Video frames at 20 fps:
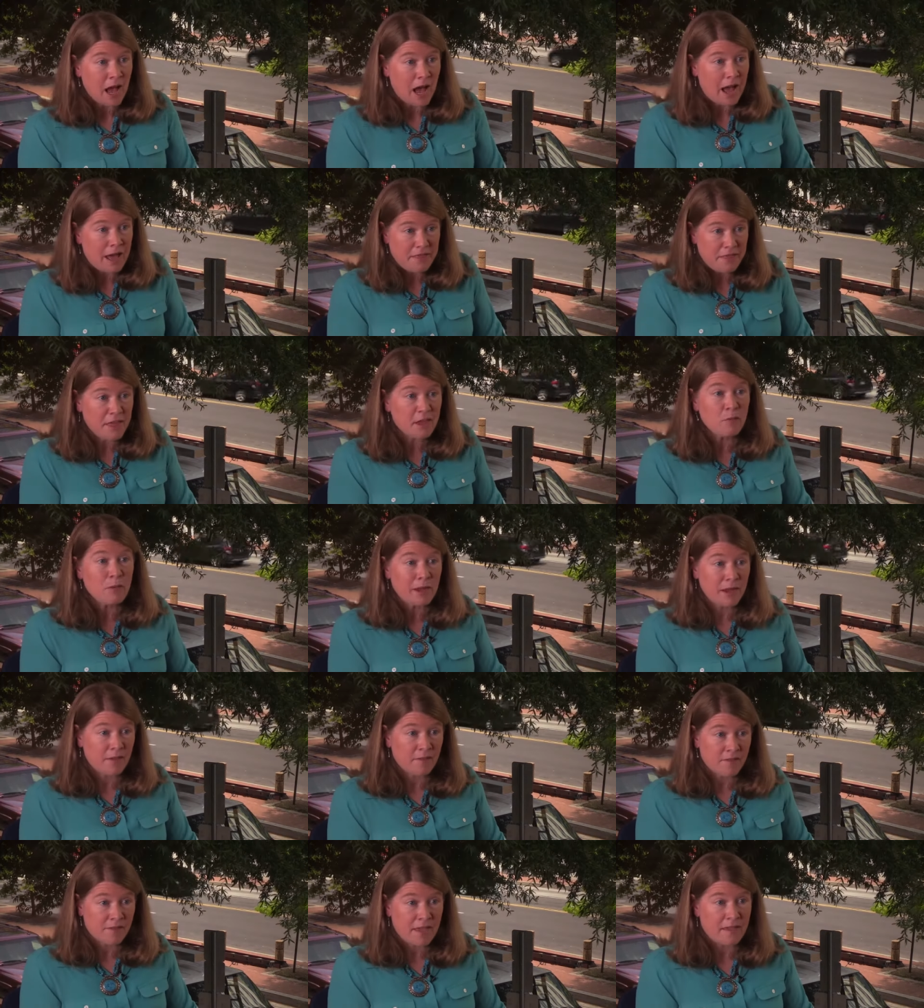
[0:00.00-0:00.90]
I think we
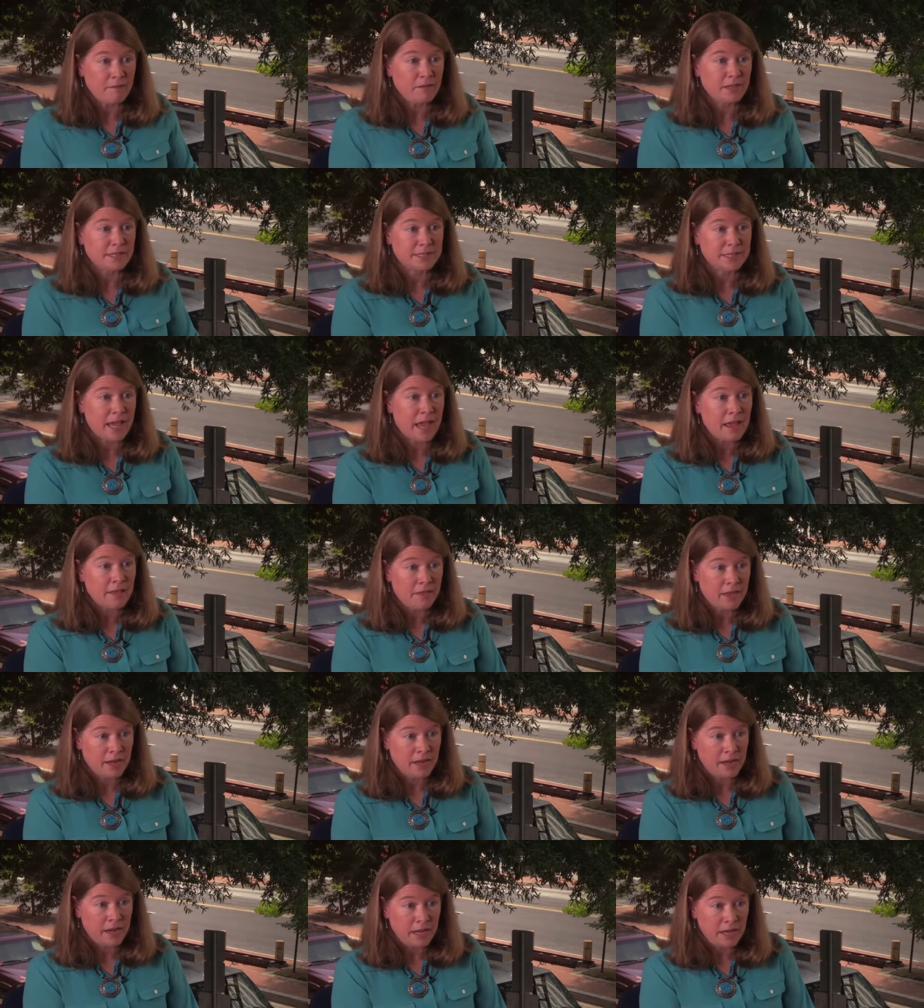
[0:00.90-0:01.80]
can safely say
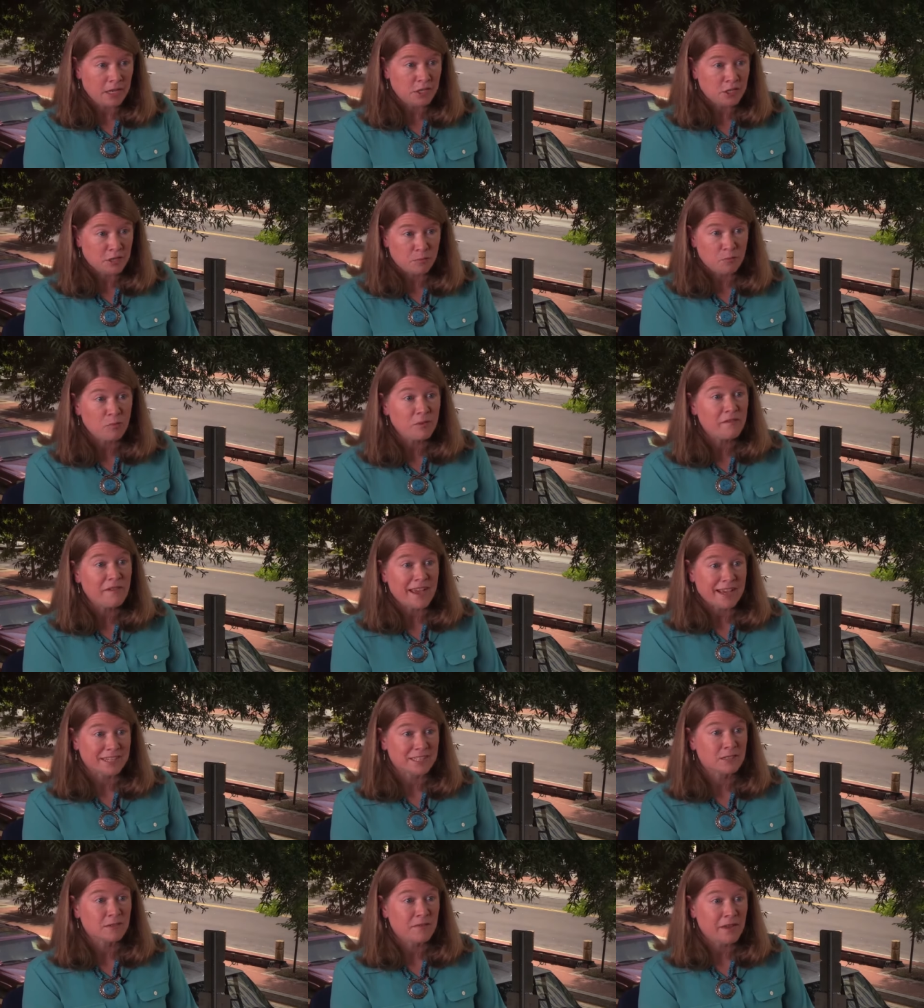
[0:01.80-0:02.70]
that in Egypt we've
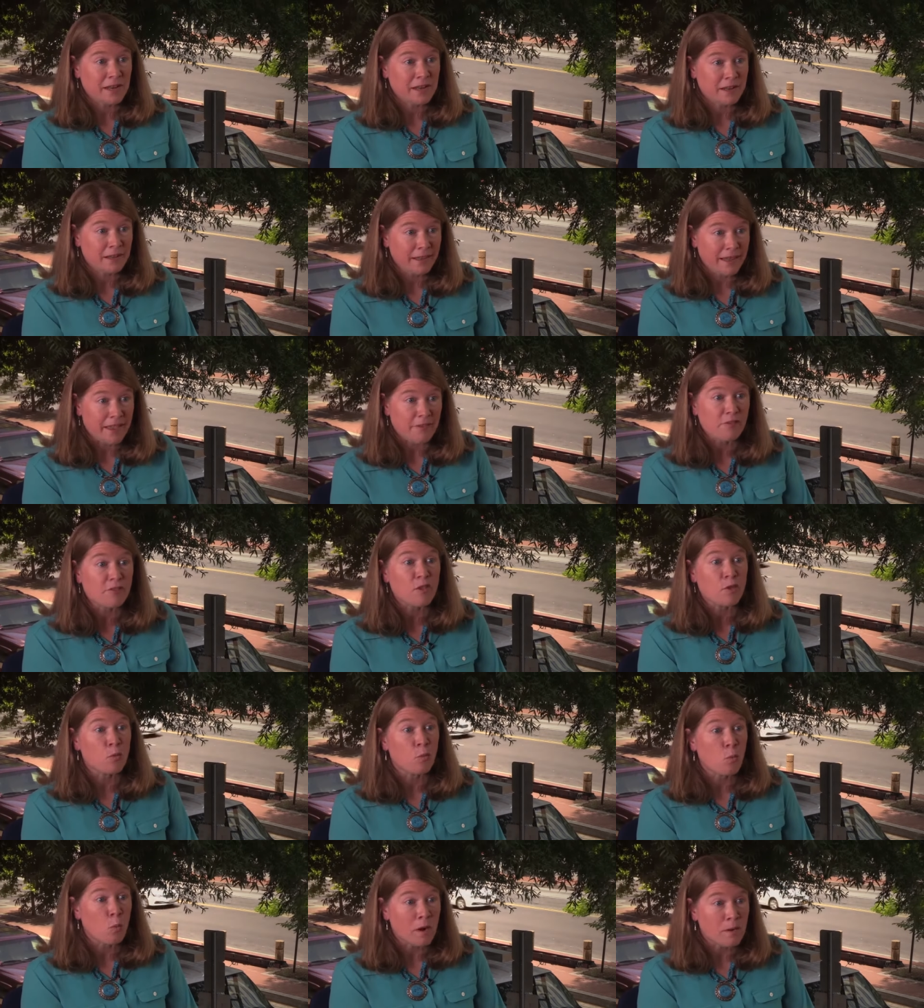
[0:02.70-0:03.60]
excavated less
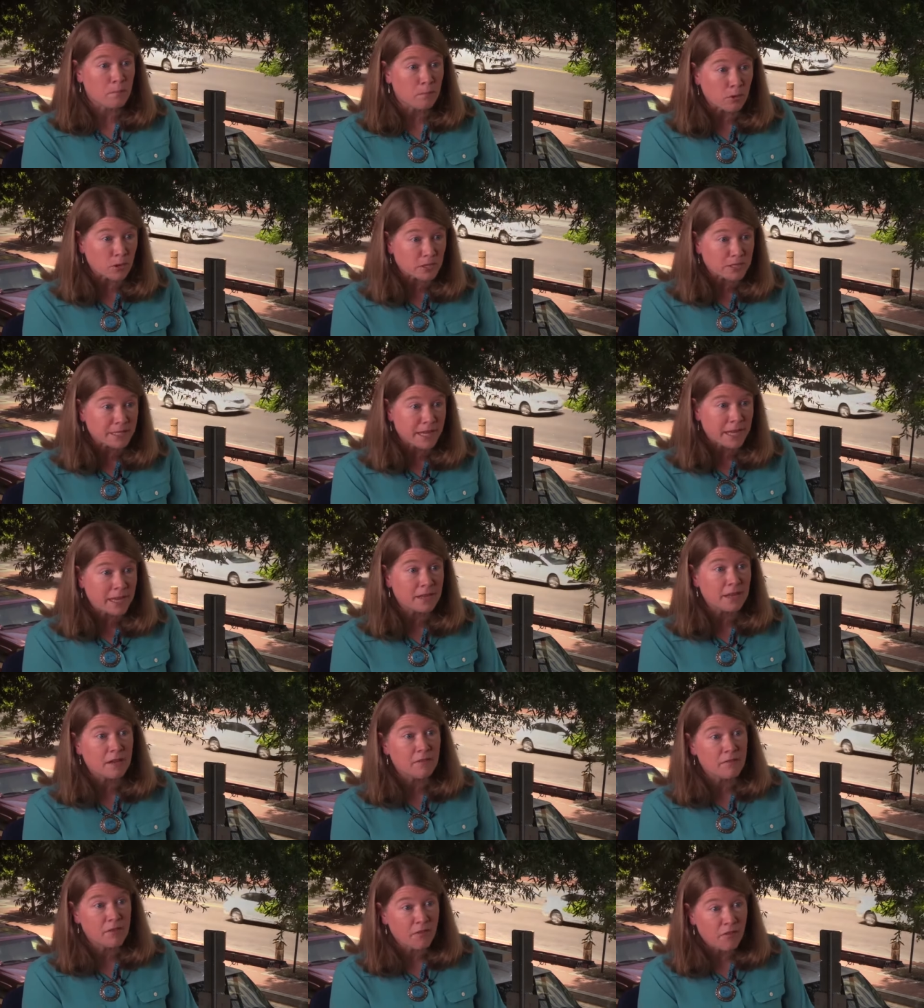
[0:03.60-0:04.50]
than 1%
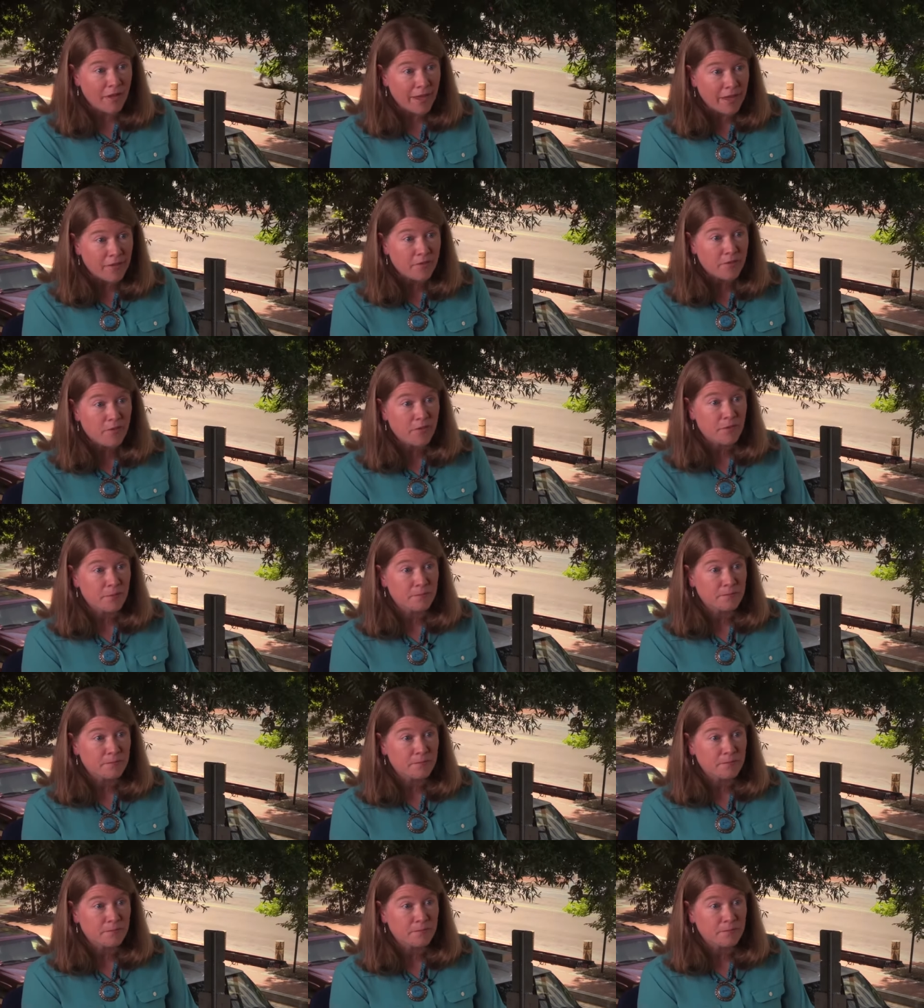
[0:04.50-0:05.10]
of the sites.